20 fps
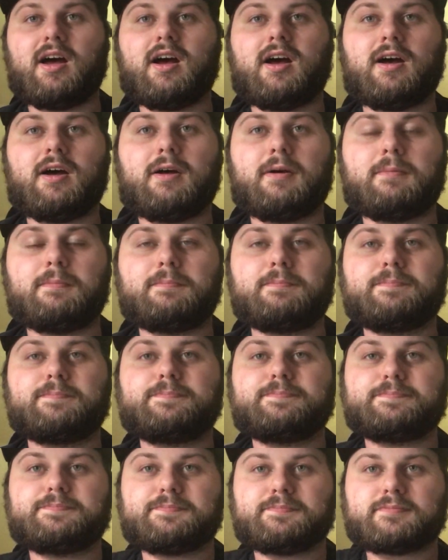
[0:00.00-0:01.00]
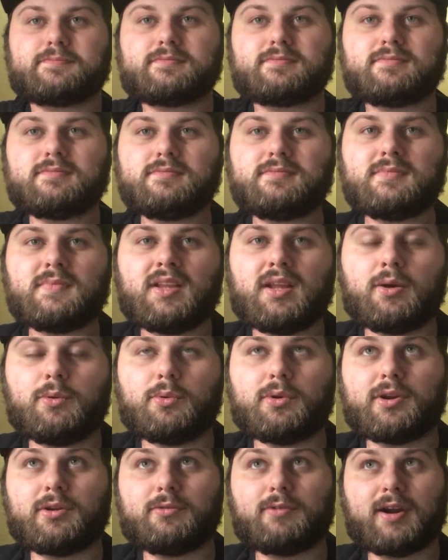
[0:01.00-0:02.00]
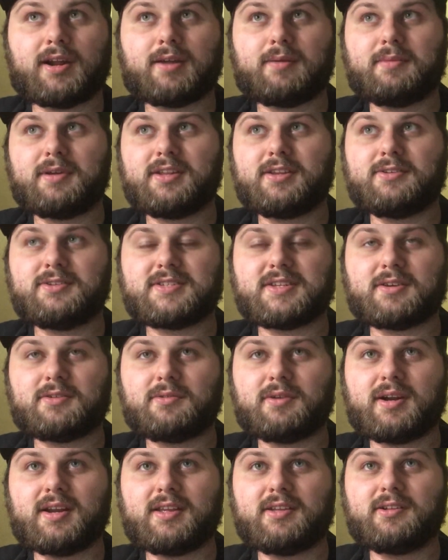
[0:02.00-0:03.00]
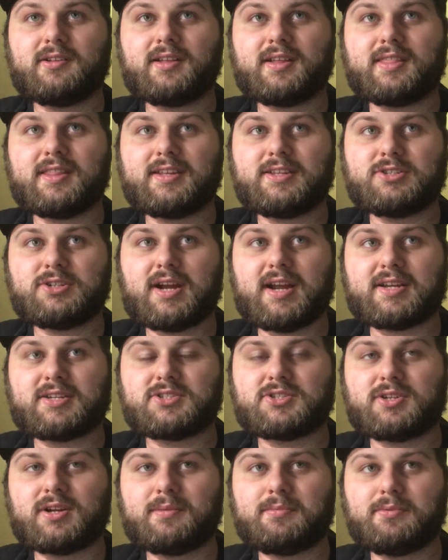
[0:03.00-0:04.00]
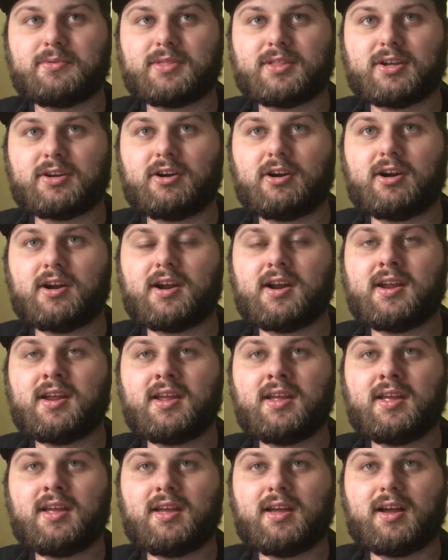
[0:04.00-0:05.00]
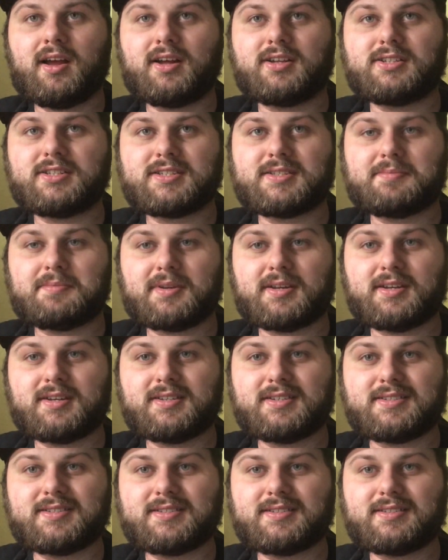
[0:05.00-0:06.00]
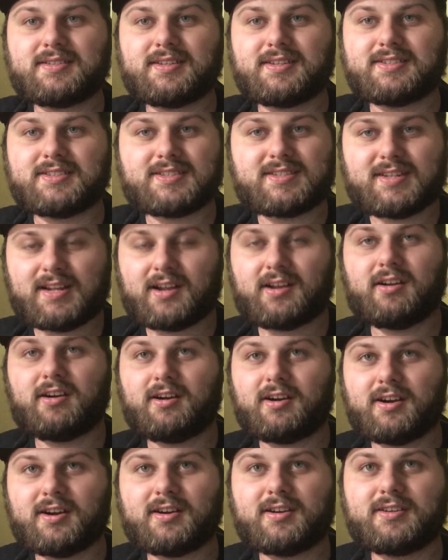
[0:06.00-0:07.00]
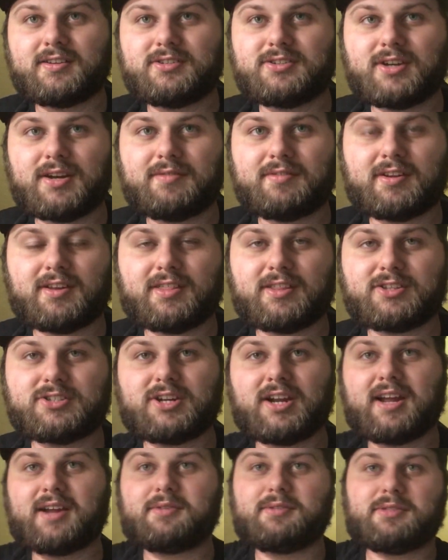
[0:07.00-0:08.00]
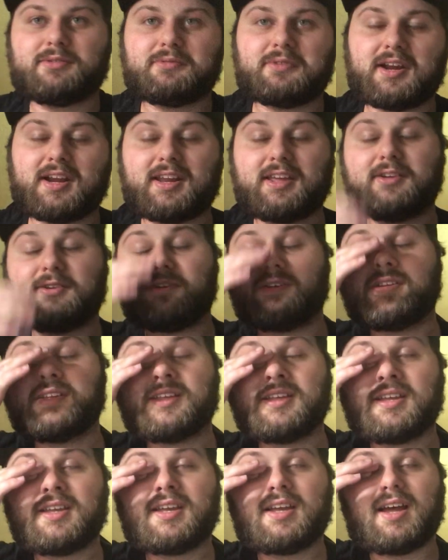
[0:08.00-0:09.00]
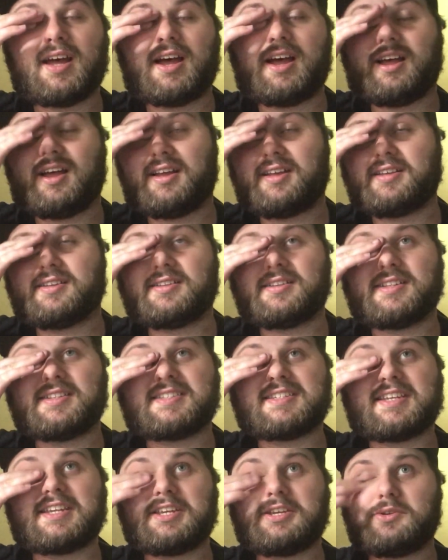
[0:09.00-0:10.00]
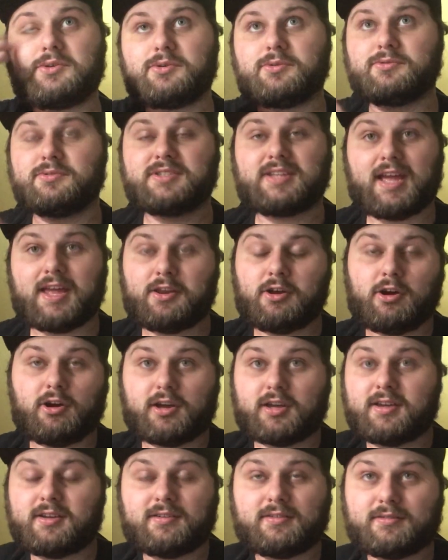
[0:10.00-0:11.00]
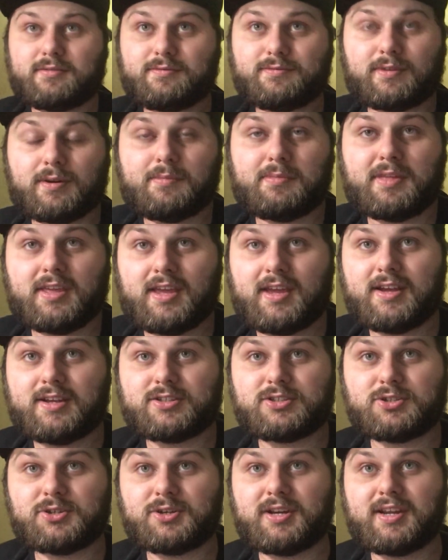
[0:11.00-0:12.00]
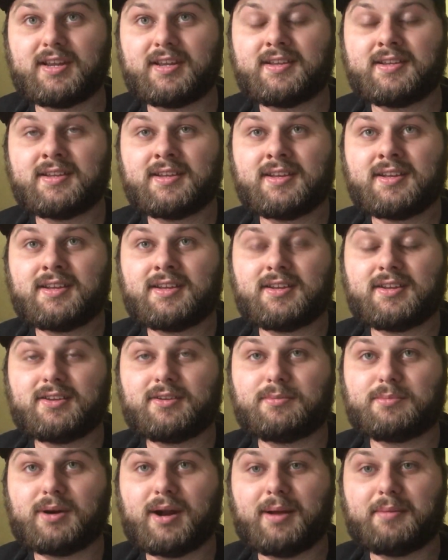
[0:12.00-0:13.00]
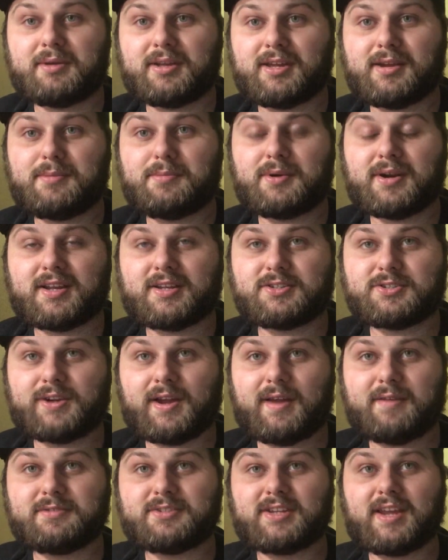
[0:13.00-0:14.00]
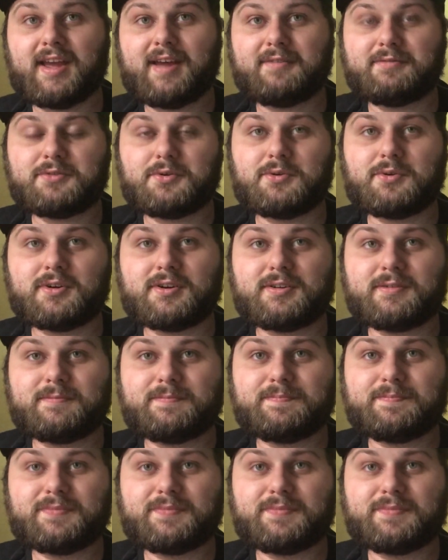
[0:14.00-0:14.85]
I wouldn't recommend using a radial on the drag strip with the car, just because it's a stick car. You drive it on the track with a radial. Let's say you dead hook from the tree, you're probably going to break a drive shaft or